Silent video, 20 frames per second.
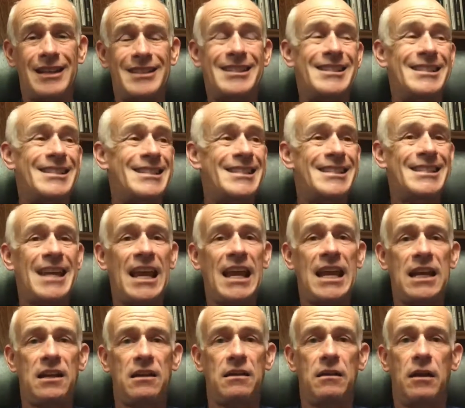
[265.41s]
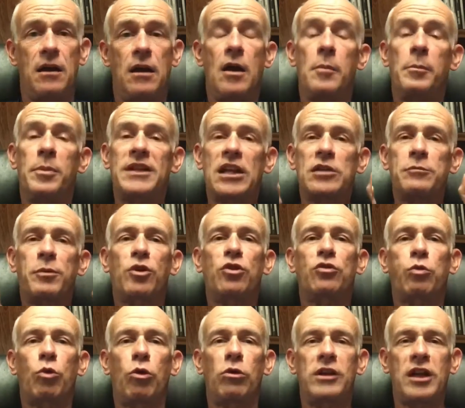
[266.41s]
That's insane. But that's
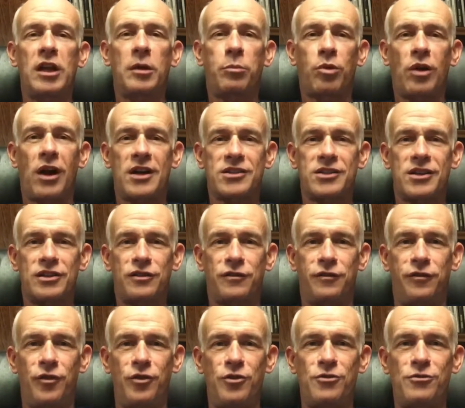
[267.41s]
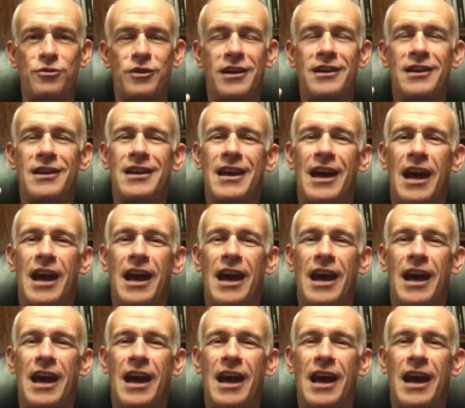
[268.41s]
because we're all eating processed food.